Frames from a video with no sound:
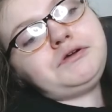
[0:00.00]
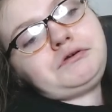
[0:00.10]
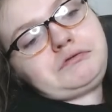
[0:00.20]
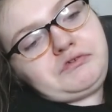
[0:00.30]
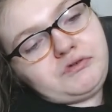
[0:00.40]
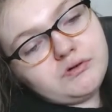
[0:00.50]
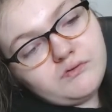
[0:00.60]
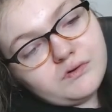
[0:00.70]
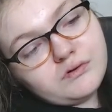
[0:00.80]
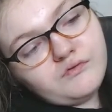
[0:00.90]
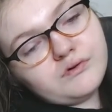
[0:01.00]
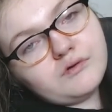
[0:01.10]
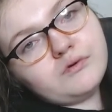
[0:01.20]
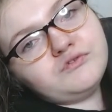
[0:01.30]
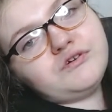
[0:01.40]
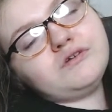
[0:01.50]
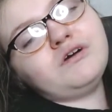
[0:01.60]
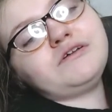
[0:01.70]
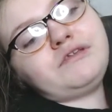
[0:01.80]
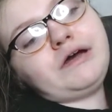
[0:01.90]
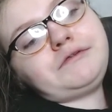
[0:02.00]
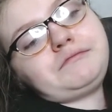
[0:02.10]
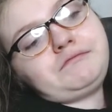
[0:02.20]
You're too little for a wheelchair like that."